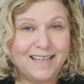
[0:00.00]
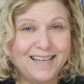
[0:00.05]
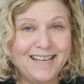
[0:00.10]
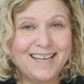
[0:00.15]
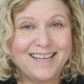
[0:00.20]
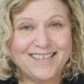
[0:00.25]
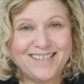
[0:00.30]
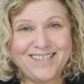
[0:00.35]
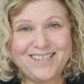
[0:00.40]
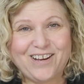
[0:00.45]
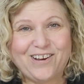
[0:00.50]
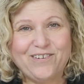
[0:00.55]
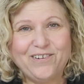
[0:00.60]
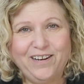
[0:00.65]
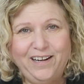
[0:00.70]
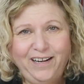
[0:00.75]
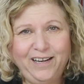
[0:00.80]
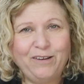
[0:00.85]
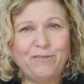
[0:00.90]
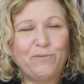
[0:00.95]
it is.
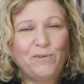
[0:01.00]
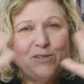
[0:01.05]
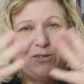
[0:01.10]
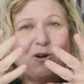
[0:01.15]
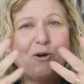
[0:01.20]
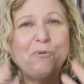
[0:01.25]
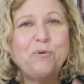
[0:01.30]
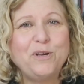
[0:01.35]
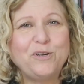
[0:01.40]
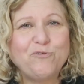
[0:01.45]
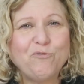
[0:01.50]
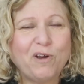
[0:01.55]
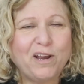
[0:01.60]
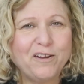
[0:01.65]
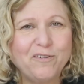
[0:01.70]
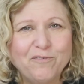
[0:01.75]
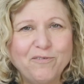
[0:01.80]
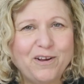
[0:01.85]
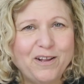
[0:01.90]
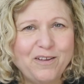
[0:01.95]
So it was always
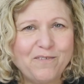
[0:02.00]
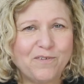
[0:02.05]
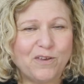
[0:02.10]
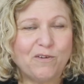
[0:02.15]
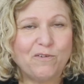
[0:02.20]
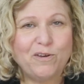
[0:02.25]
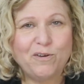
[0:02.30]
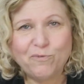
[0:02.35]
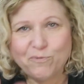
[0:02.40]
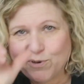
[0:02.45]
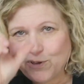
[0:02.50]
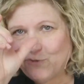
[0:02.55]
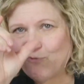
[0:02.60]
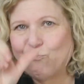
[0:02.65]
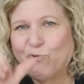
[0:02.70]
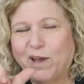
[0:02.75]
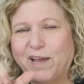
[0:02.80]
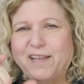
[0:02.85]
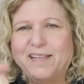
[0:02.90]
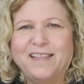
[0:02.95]
right in front of you. It was
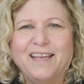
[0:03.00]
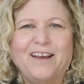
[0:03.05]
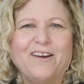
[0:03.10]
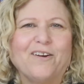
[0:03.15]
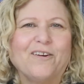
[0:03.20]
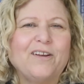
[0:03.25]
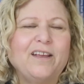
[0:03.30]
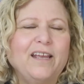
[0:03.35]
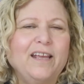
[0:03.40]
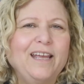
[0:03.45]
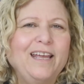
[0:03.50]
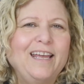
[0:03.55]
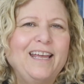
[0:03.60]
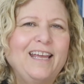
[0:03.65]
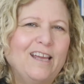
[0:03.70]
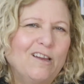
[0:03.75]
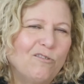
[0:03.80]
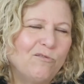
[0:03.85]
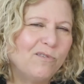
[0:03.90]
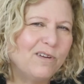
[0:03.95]
right there.
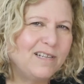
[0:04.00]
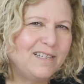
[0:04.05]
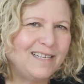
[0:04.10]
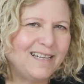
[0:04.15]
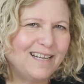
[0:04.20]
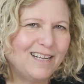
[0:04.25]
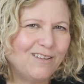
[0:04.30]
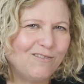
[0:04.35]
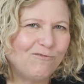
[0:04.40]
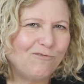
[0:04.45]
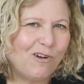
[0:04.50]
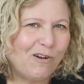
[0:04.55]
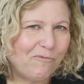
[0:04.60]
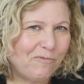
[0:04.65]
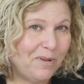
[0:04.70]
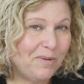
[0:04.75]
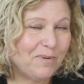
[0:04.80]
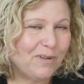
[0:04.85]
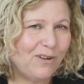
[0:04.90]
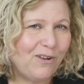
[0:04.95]
It was in what
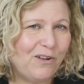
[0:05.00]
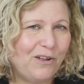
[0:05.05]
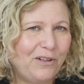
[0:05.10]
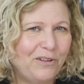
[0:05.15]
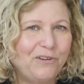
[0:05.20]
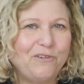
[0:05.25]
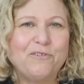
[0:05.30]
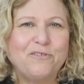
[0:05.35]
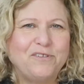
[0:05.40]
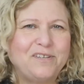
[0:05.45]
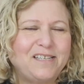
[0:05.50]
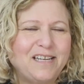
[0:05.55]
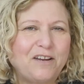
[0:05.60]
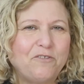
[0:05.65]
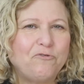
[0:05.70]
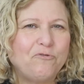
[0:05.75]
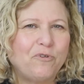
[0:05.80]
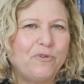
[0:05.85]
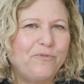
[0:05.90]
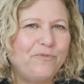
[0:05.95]
we would call your
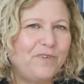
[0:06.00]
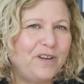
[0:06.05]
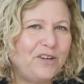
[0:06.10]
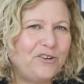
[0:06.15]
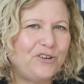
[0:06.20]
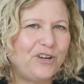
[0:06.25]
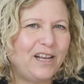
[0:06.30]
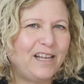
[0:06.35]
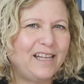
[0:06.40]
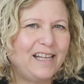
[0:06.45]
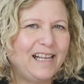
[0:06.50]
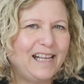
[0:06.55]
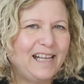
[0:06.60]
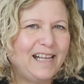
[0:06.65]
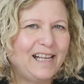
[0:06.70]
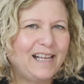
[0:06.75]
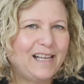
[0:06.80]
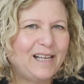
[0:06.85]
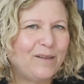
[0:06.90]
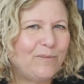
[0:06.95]
central vision
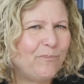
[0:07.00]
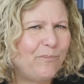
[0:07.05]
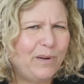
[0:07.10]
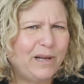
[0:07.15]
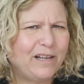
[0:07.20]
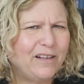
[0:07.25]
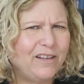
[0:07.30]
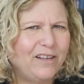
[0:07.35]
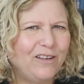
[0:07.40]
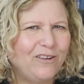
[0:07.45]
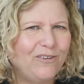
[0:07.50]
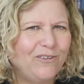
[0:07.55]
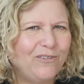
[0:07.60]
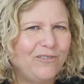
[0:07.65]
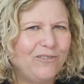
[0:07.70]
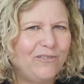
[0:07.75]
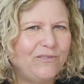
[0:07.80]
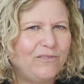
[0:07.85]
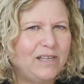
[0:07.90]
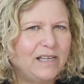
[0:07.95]
but
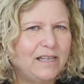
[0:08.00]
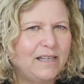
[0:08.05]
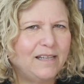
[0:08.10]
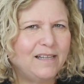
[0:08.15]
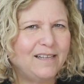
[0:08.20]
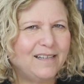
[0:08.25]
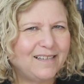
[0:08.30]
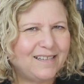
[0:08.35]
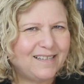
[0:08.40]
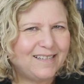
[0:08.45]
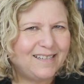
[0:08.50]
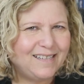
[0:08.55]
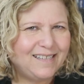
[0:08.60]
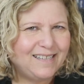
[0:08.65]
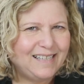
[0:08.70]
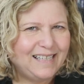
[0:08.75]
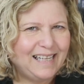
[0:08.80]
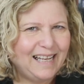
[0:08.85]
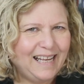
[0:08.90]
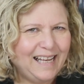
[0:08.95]
you didn't
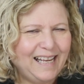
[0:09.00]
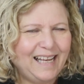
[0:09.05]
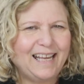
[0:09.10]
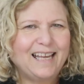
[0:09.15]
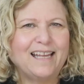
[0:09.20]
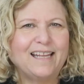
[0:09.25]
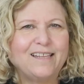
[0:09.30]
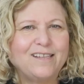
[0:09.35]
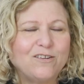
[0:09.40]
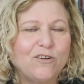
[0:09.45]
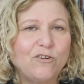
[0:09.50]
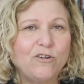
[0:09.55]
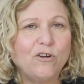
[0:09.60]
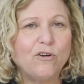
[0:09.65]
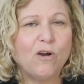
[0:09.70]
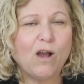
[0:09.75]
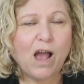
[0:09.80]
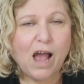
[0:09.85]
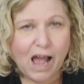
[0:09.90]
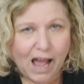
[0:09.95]
see it. So
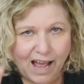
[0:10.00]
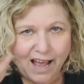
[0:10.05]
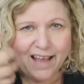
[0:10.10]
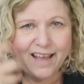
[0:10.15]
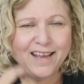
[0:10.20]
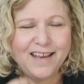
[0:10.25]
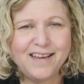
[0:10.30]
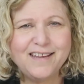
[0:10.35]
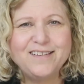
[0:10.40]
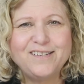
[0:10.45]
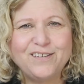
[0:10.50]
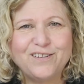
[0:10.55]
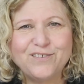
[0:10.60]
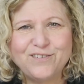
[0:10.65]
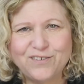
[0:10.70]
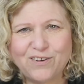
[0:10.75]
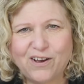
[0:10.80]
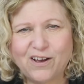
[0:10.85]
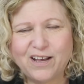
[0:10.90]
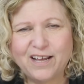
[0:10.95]
your eyes
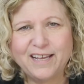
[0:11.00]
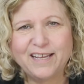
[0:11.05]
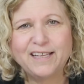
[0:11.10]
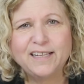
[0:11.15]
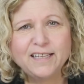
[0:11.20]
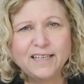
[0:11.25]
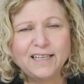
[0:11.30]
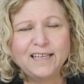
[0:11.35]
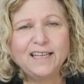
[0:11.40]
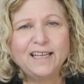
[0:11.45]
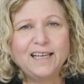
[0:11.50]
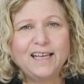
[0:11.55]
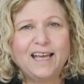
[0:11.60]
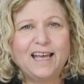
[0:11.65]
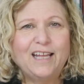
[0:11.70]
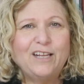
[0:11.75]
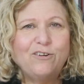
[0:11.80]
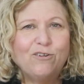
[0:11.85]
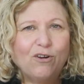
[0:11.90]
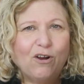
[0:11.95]
saw it,
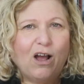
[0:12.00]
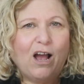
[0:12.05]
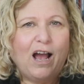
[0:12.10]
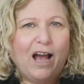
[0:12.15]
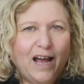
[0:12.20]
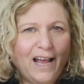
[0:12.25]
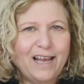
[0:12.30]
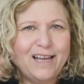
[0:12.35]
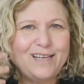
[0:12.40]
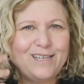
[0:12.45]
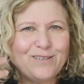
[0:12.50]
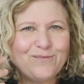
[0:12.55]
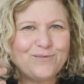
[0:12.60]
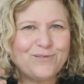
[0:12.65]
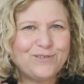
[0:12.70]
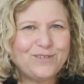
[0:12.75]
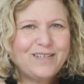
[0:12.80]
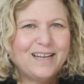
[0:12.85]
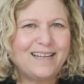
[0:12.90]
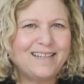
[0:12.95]
and your eyes
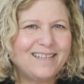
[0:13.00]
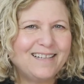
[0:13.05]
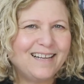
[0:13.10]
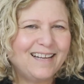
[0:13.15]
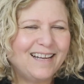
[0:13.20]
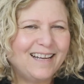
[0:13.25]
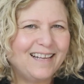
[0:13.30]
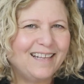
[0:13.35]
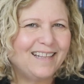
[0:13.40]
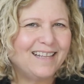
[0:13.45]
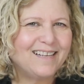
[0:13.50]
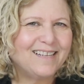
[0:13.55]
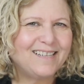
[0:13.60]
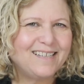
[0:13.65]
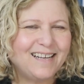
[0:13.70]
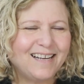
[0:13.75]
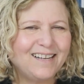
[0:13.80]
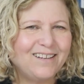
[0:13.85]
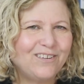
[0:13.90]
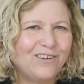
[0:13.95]
were sending the
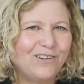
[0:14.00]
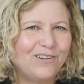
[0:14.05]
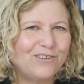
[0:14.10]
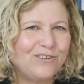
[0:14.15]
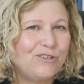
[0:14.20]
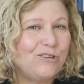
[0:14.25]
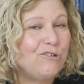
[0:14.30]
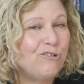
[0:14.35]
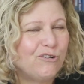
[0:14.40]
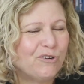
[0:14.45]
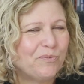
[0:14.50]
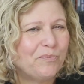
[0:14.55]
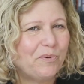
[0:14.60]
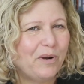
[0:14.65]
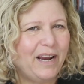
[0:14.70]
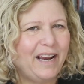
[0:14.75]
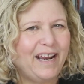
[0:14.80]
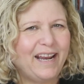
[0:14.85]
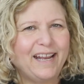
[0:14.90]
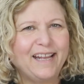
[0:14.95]
signal to your
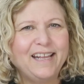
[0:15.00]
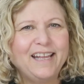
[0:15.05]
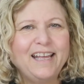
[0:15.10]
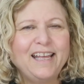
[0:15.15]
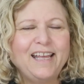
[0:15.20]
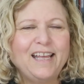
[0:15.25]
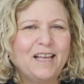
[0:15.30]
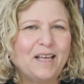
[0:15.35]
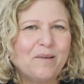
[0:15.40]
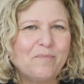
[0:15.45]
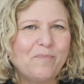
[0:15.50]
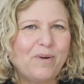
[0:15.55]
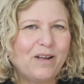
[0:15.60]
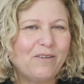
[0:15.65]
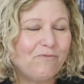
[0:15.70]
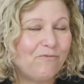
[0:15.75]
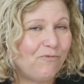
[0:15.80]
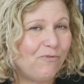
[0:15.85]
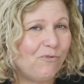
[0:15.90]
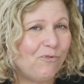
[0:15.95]
brain,
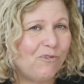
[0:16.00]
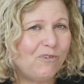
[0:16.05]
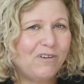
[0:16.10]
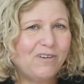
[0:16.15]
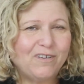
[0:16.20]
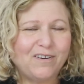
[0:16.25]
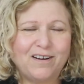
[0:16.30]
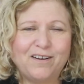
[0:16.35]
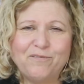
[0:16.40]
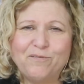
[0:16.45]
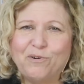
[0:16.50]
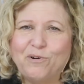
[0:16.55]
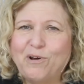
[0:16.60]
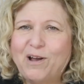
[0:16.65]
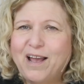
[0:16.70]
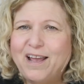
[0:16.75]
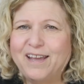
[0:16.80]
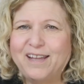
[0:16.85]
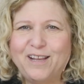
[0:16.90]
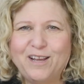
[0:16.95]
but for a
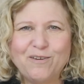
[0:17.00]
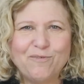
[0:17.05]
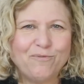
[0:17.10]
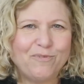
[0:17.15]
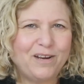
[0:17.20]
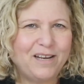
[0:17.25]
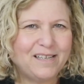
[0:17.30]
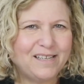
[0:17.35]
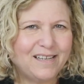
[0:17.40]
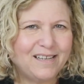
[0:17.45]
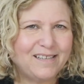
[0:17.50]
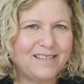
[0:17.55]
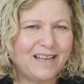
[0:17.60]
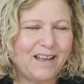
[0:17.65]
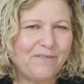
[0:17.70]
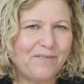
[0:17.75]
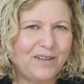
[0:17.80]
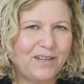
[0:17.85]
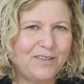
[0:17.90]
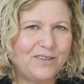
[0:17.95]
variety of reasons,
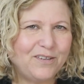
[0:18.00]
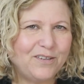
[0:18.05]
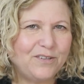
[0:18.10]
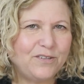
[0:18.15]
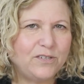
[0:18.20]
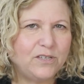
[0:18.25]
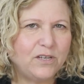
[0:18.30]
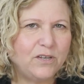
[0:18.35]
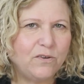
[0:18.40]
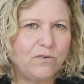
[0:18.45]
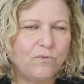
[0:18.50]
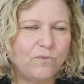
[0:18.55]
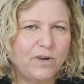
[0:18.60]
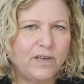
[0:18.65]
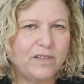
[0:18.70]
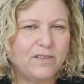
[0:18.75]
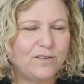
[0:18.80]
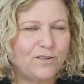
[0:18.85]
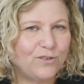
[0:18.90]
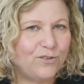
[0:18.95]
having to do
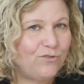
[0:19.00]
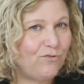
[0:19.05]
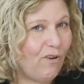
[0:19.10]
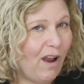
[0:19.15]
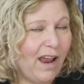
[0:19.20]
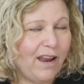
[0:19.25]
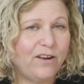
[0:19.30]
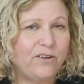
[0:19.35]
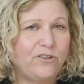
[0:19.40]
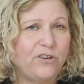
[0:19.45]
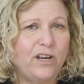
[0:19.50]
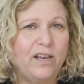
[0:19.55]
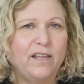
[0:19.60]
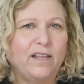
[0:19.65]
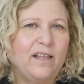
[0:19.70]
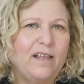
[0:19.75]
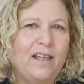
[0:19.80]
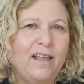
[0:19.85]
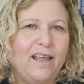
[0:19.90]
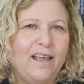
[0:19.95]
with
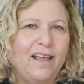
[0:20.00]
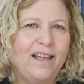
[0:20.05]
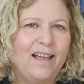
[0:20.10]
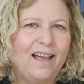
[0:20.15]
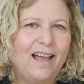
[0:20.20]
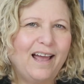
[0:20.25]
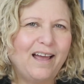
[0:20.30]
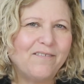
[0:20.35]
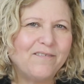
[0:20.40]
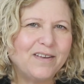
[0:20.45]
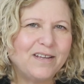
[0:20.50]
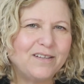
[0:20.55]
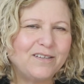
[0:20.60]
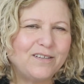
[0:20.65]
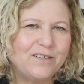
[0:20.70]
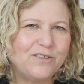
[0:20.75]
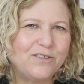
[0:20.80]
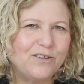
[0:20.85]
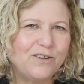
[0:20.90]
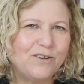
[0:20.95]
distraction, having
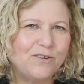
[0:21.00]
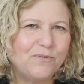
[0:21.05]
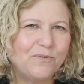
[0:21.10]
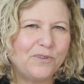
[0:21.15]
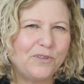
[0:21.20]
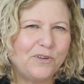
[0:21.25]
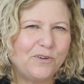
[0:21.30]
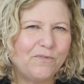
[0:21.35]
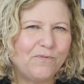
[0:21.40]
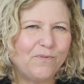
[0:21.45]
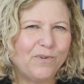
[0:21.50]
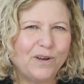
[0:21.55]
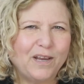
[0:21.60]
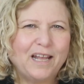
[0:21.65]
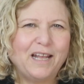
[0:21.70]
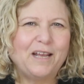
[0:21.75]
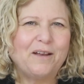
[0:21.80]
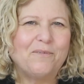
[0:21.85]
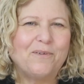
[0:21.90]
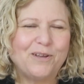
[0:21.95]
to do with you
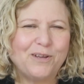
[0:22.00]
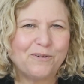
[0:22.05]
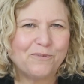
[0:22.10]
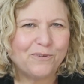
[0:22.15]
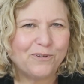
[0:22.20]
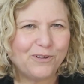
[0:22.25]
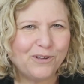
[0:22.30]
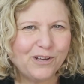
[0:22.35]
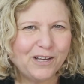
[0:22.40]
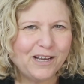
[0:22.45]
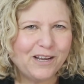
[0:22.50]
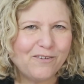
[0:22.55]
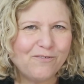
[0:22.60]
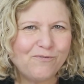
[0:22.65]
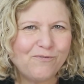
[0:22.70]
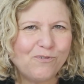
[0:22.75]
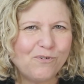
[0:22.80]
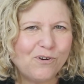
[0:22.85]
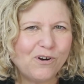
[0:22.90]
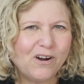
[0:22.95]
forgetting what you were looking
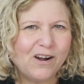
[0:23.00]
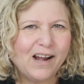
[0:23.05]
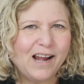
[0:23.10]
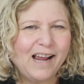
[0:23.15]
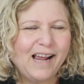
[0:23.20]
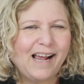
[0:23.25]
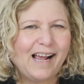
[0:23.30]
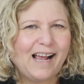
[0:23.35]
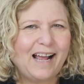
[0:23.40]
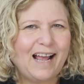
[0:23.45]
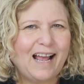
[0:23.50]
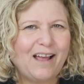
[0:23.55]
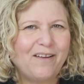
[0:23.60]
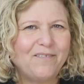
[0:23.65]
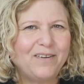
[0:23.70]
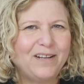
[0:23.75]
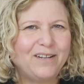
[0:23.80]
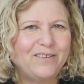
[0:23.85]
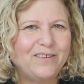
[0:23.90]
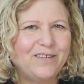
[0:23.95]
for,
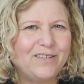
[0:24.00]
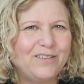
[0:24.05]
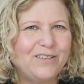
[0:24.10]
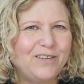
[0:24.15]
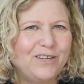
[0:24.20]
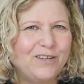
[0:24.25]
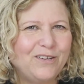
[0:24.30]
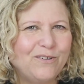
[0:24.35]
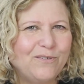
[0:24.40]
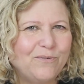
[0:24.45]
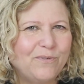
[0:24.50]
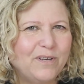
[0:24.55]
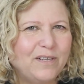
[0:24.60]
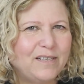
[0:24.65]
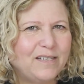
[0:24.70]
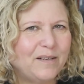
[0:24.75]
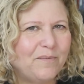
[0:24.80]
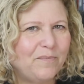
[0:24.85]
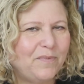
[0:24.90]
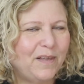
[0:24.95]
having to do
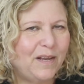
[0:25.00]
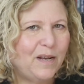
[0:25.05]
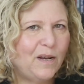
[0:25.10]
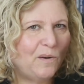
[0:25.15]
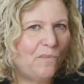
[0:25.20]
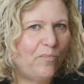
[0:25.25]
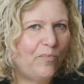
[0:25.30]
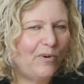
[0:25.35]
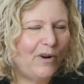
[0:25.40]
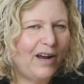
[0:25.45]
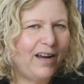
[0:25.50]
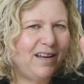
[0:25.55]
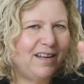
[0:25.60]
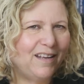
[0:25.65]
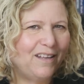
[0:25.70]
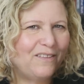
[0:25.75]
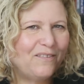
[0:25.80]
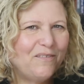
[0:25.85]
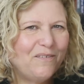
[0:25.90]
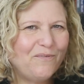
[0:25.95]
with something bright
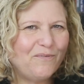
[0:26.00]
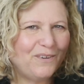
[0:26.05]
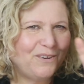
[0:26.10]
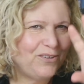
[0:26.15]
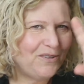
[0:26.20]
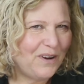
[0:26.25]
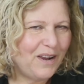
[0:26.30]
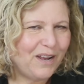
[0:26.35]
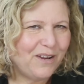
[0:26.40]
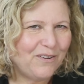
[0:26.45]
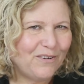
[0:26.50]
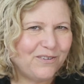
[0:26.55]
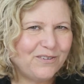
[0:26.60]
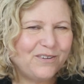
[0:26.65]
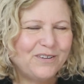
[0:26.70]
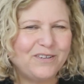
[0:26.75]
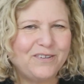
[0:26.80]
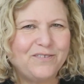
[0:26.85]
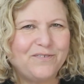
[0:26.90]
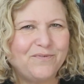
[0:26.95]
in the refrigerator
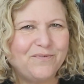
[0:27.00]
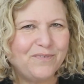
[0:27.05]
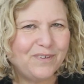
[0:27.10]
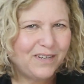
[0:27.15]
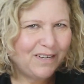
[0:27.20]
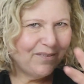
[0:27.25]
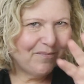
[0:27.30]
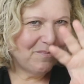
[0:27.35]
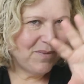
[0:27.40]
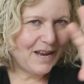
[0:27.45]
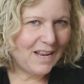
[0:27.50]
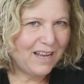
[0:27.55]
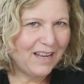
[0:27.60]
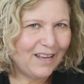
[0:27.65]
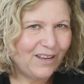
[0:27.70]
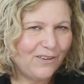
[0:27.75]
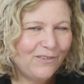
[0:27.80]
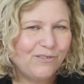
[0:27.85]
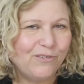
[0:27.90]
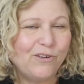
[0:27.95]
just
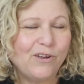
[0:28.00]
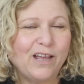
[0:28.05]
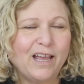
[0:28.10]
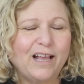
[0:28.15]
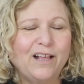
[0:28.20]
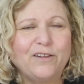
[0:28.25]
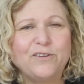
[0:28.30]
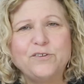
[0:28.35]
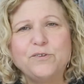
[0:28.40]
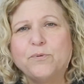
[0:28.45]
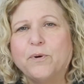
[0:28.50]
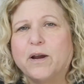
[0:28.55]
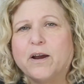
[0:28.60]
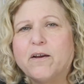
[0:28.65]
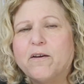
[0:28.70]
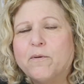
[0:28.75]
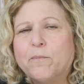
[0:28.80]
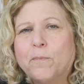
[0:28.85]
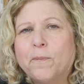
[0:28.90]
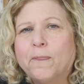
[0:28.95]
making you look
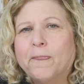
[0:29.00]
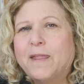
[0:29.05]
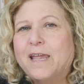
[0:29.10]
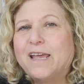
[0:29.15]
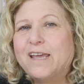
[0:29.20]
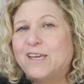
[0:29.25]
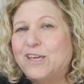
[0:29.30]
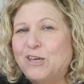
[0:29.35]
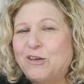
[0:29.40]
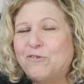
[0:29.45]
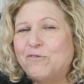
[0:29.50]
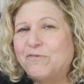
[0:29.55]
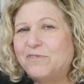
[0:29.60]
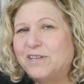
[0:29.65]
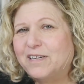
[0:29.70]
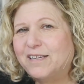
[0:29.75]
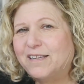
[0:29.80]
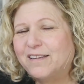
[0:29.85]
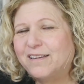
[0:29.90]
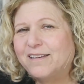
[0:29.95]
elsewhere, you
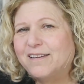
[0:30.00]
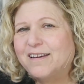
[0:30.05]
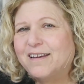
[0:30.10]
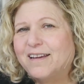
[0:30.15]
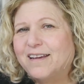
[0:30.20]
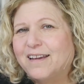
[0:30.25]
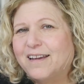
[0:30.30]
didn't